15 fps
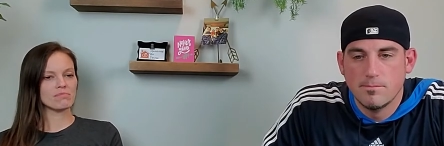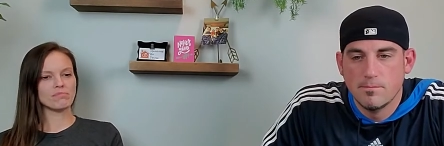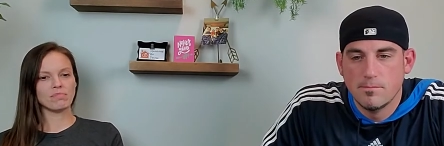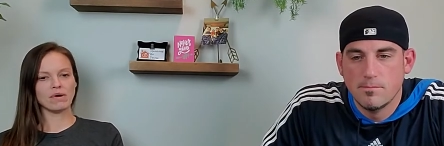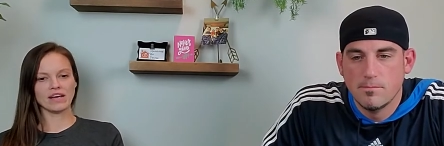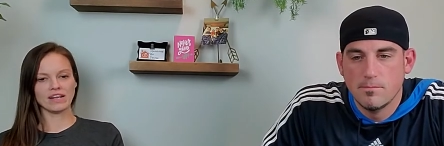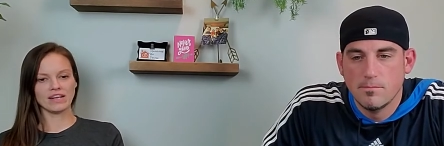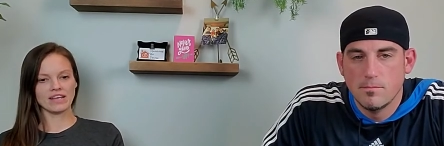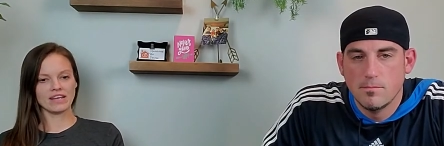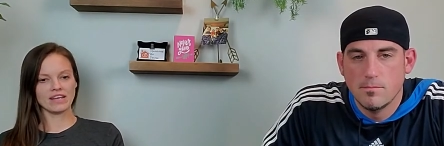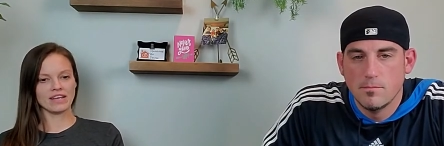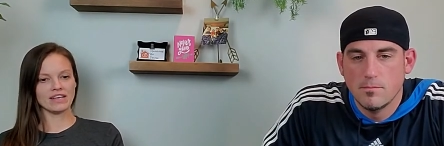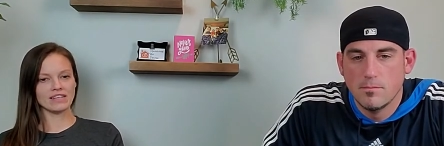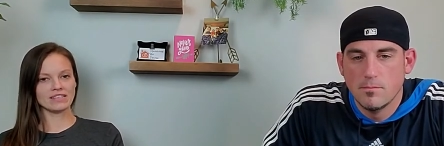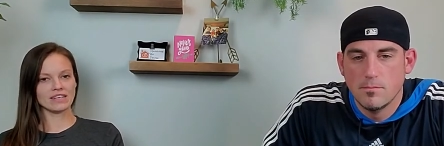Speaker 1: but
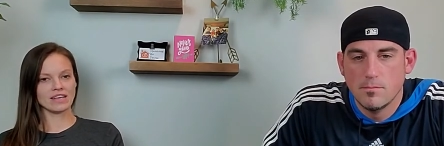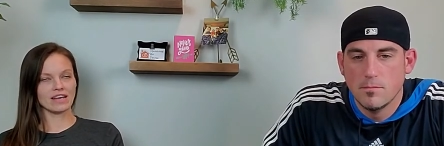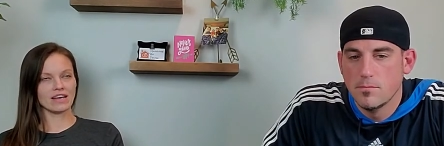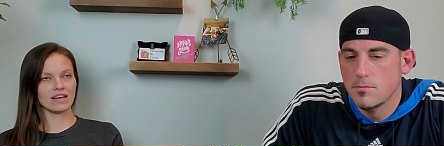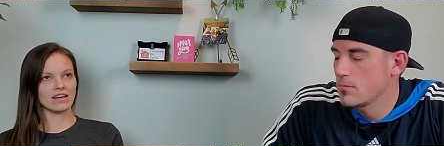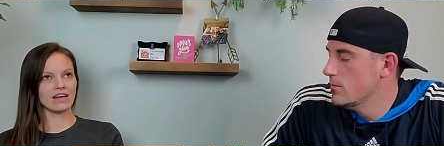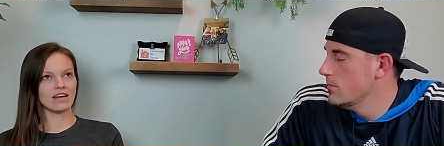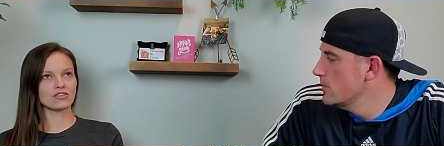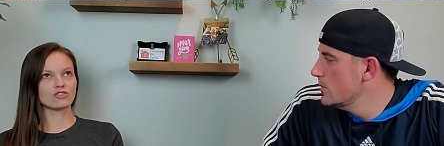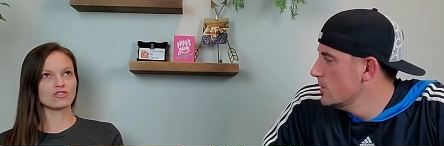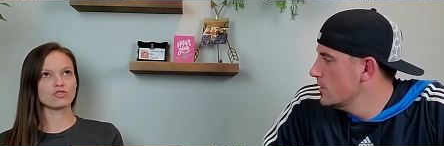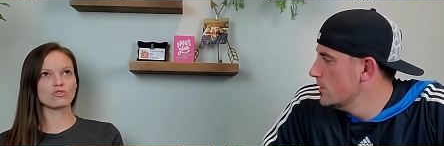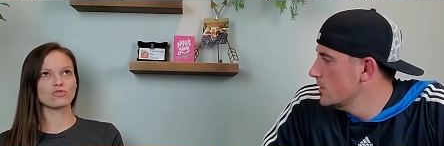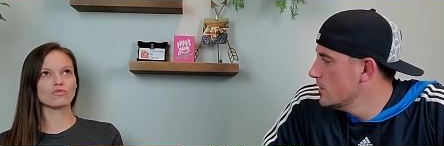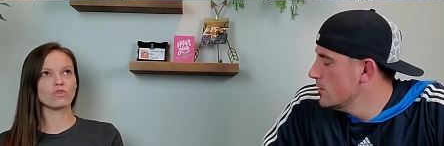it's a
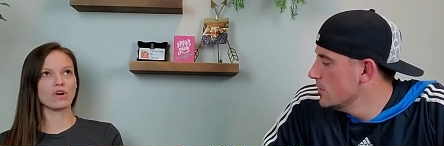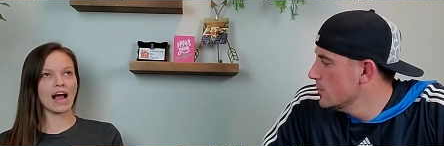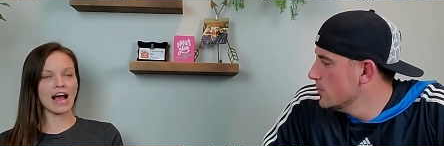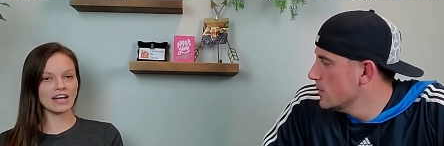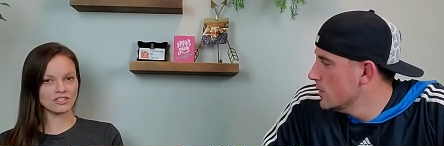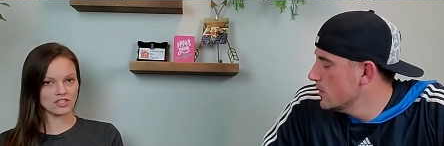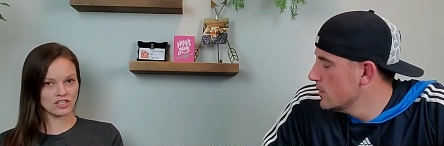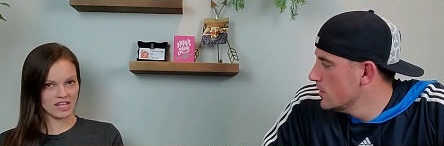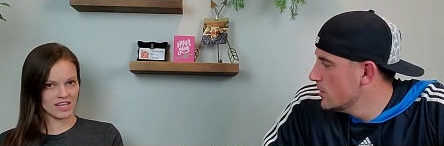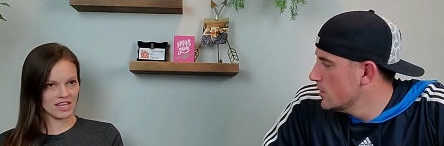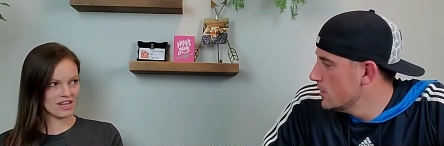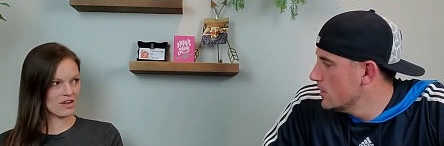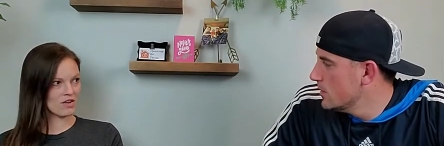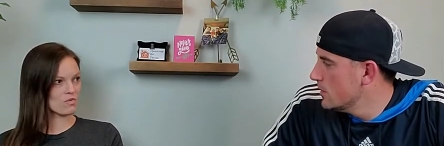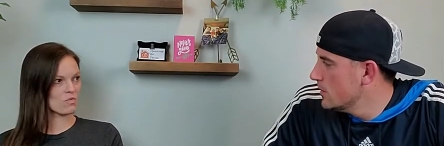
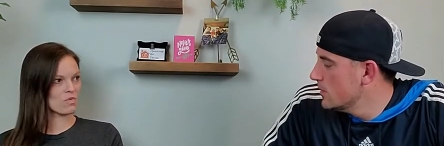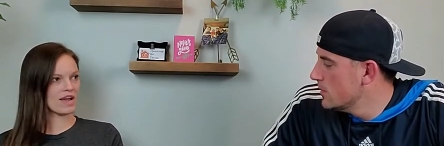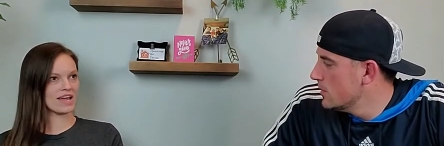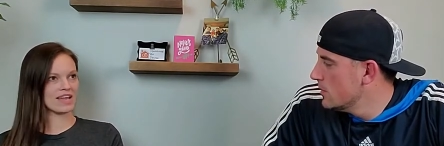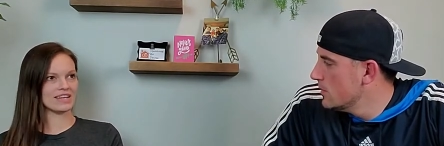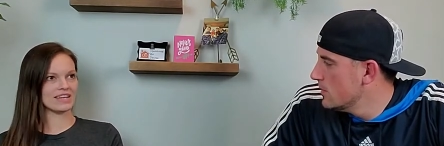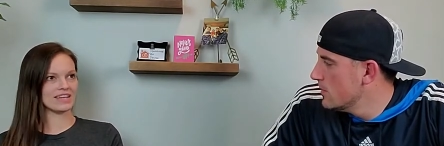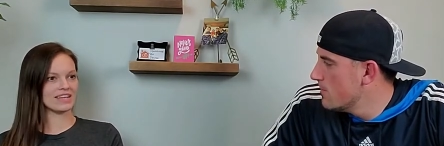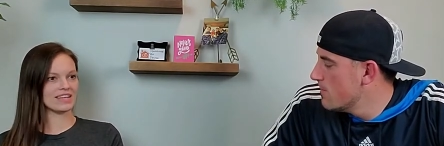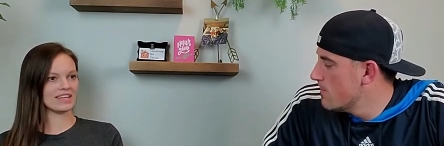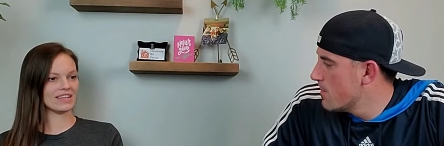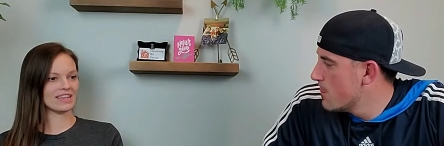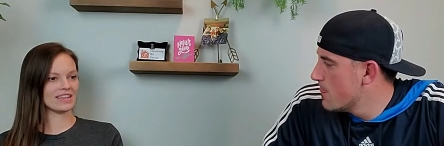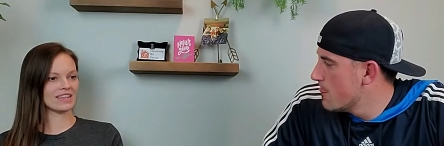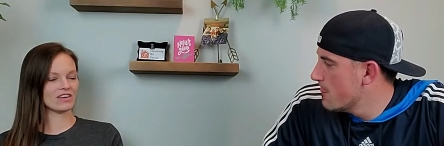tragedy when
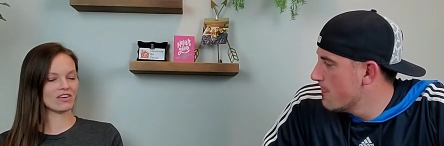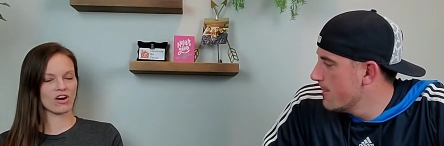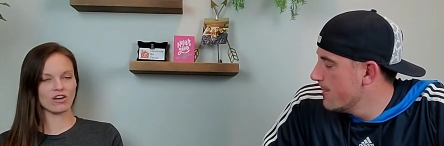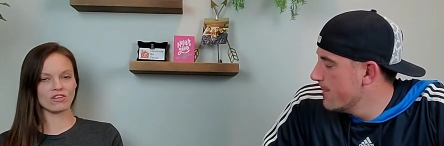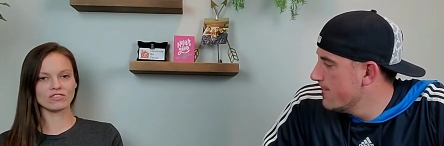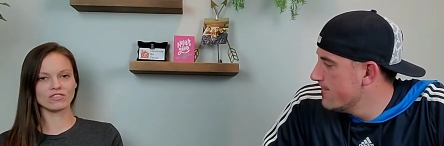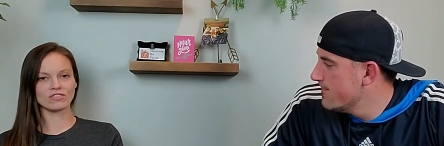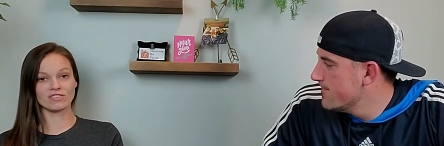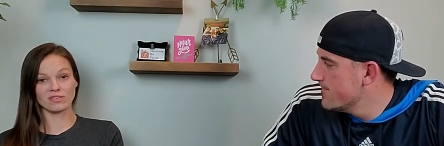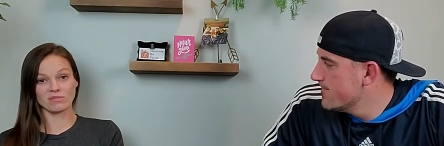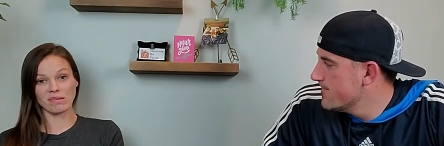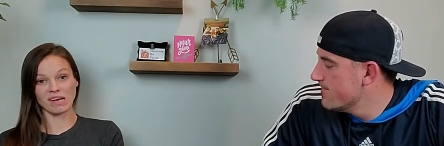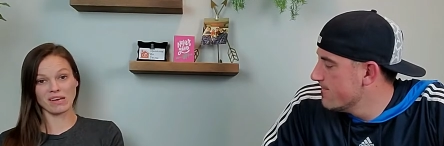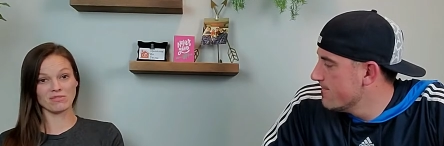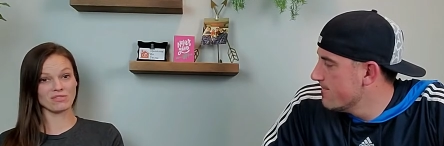their hearts are still
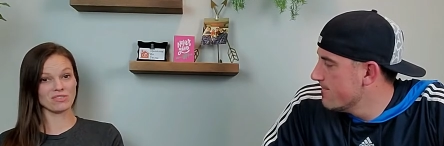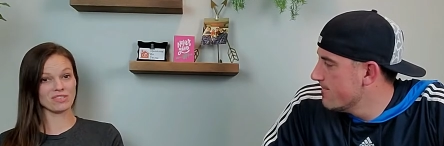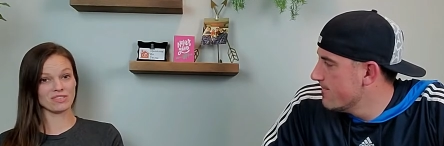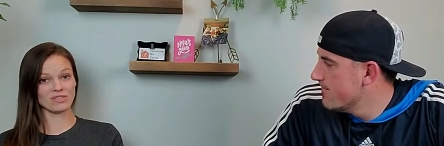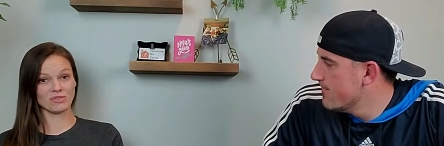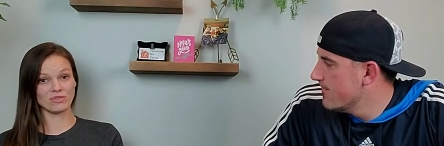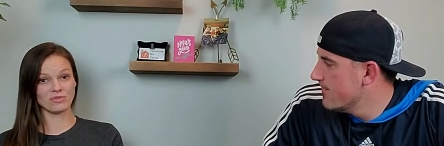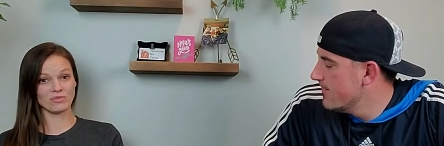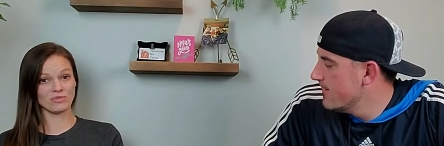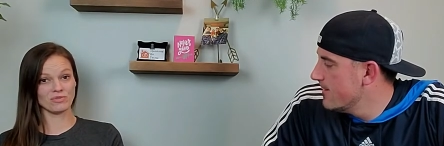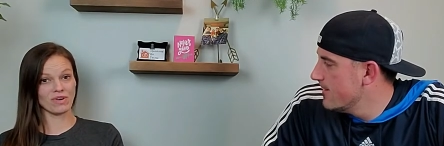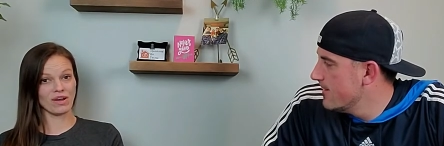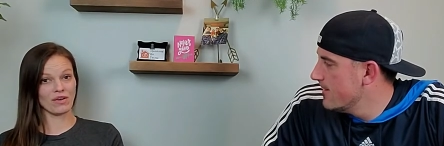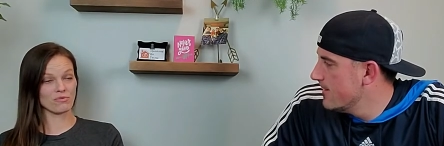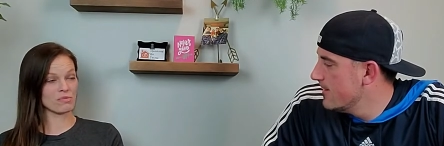bound to
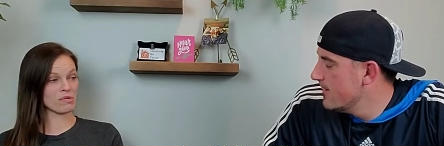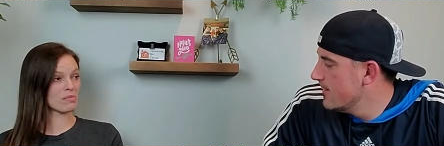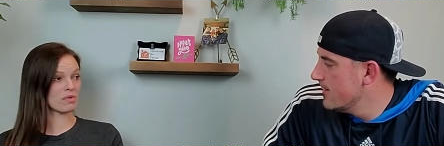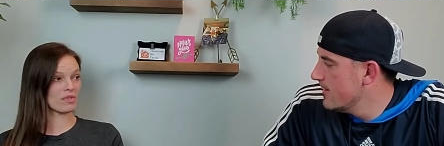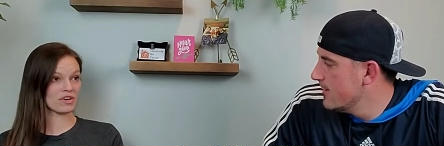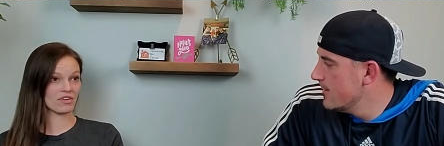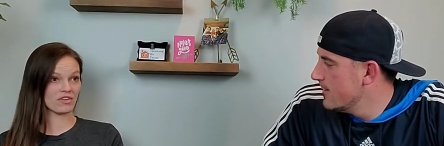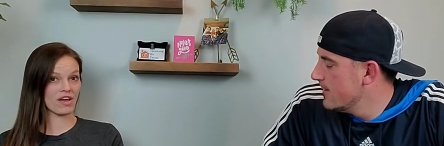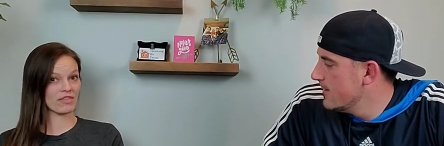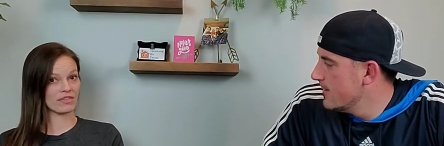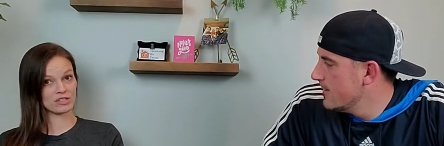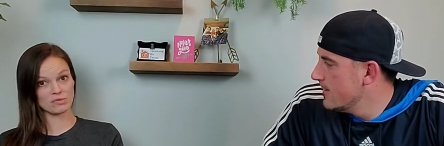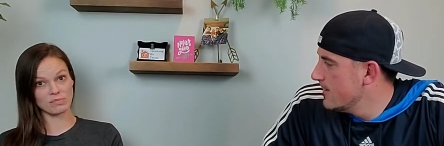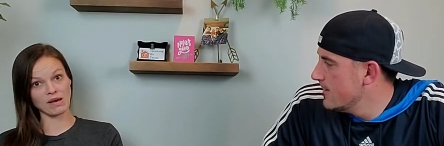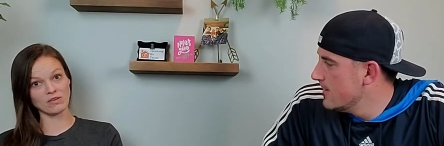other people that are not their
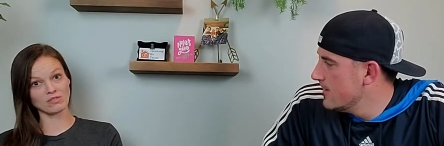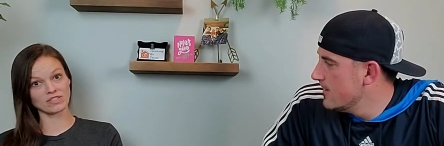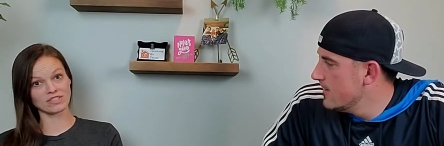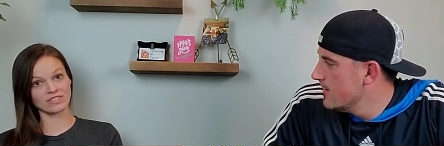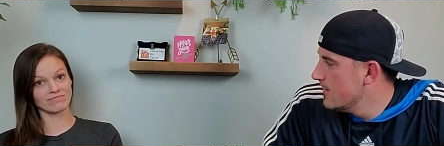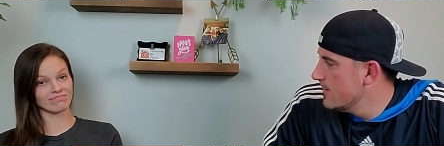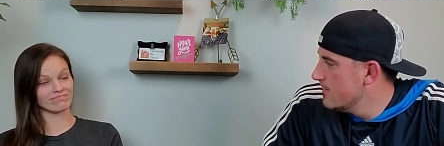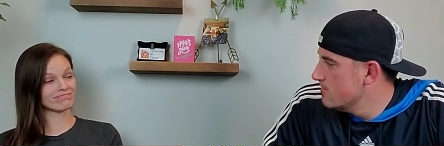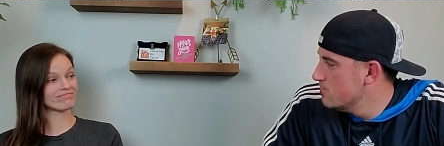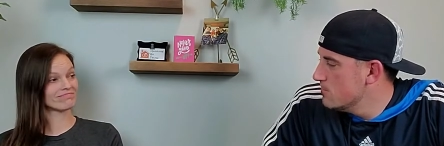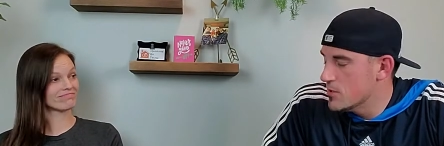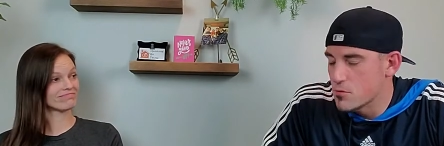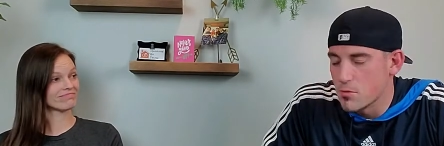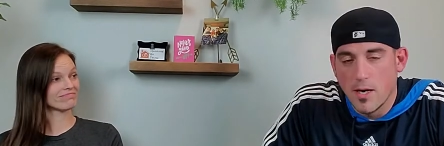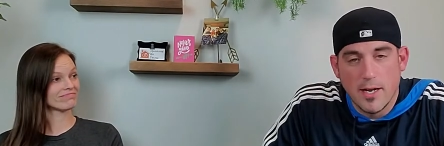spouse.
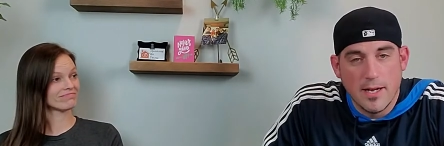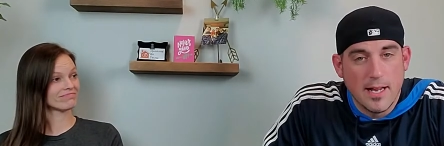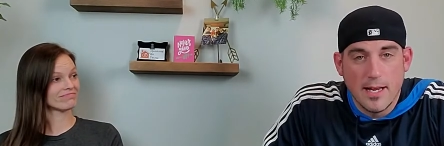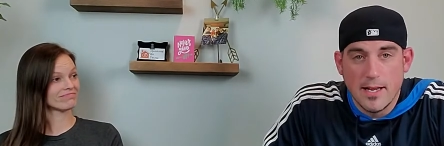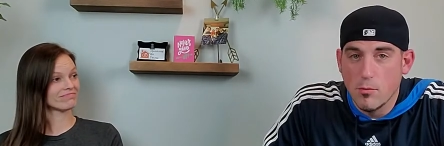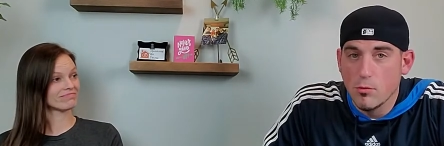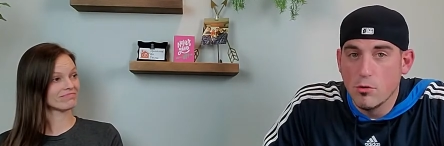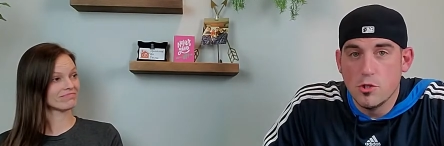
Speaker 2: That's right. And it will